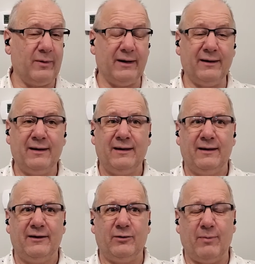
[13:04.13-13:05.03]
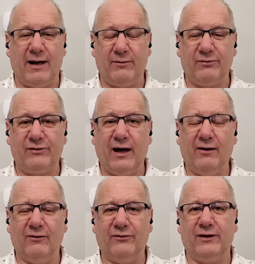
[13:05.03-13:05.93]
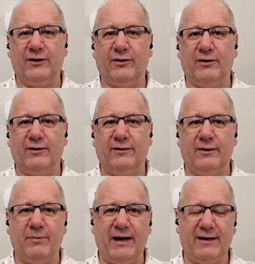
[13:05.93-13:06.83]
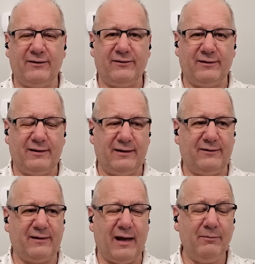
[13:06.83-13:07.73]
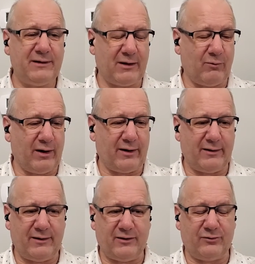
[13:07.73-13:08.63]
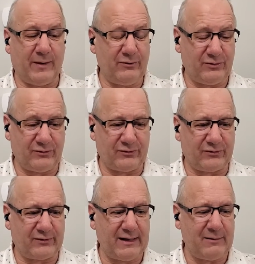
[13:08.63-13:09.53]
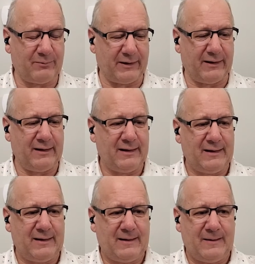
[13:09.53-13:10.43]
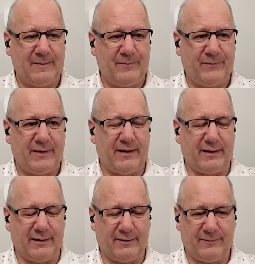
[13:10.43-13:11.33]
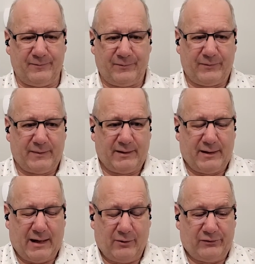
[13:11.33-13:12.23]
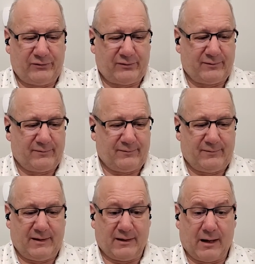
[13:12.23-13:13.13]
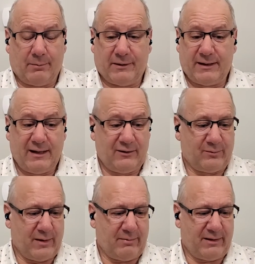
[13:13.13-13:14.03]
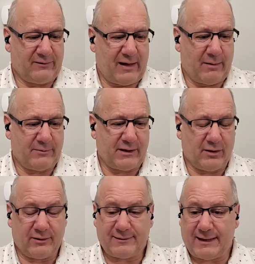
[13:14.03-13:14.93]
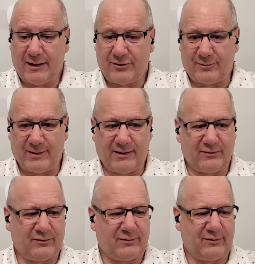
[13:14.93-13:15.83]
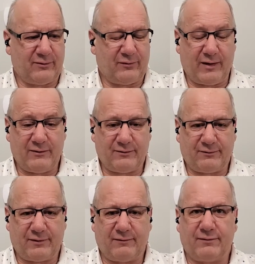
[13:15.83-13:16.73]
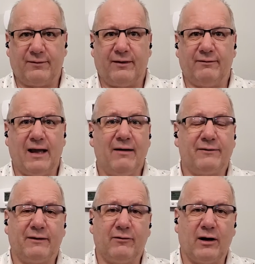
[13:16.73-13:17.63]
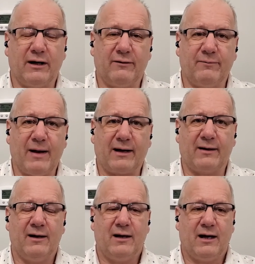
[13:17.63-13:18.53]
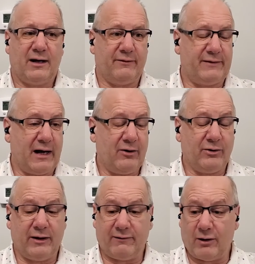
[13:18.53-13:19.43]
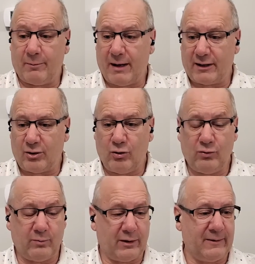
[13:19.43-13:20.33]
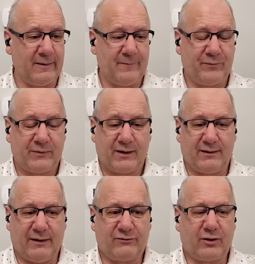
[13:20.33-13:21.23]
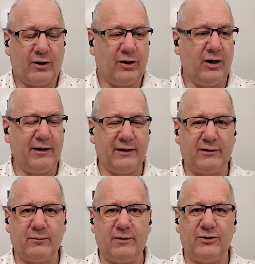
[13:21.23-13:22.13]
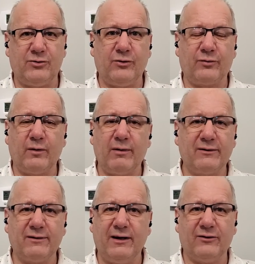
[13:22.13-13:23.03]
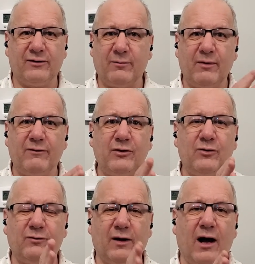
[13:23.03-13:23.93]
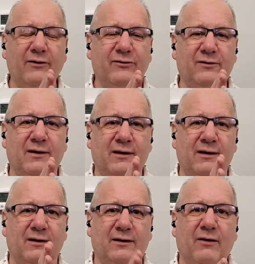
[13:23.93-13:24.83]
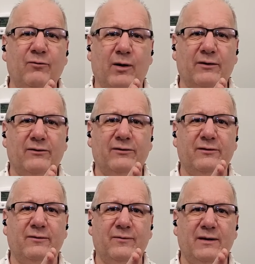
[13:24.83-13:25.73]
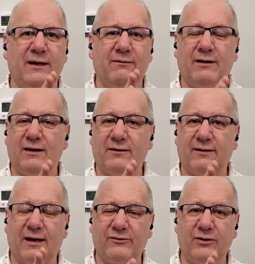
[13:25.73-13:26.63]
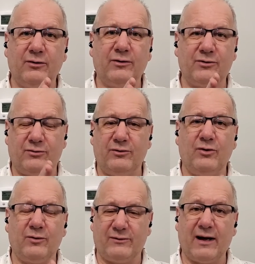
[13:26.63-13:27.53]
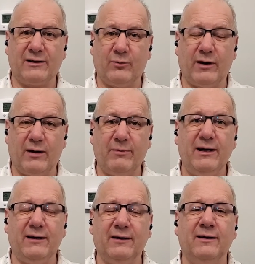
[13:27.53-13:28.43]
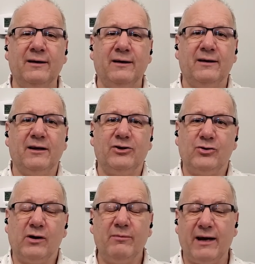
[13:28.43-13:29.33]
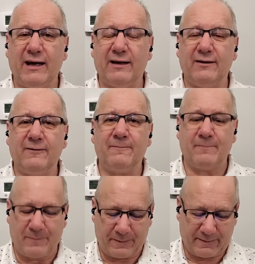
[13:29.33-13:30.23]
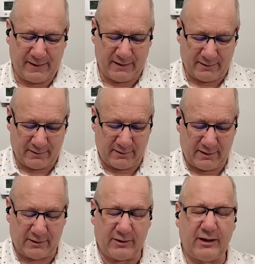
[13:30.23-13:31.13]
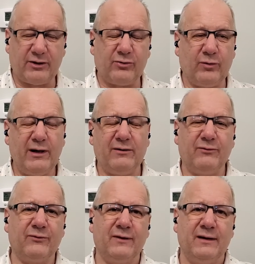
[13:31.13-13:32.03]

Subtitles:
and they're by themselves and the bed is empty where the spouse used to sleep, and the house in a couple of days maybe is empty altogether because your friends have left. They've gone back out of town, or they've got back home, or life's gone on. It can be 2-3 months later. Some of you who've lost loved ones, even in this last year or two, you know exactly what I mean. That joy may end in grief.